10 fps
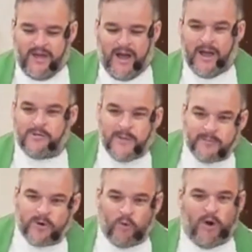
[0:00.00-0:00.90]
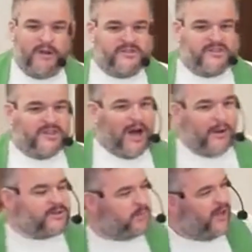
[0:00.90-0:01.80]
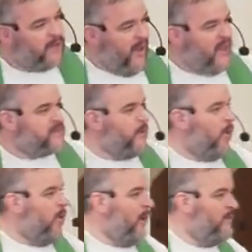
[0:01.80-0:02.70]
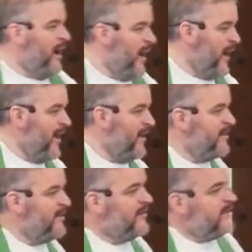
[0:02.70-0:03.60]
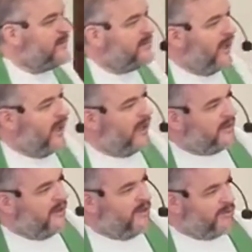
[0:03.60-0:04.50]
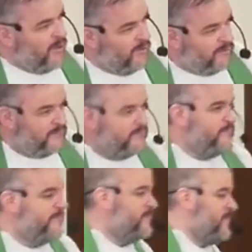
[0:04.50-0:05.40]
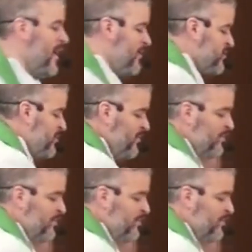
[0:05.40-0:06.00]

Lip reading: remember once I was playing baseball in my living room. And I was throwing the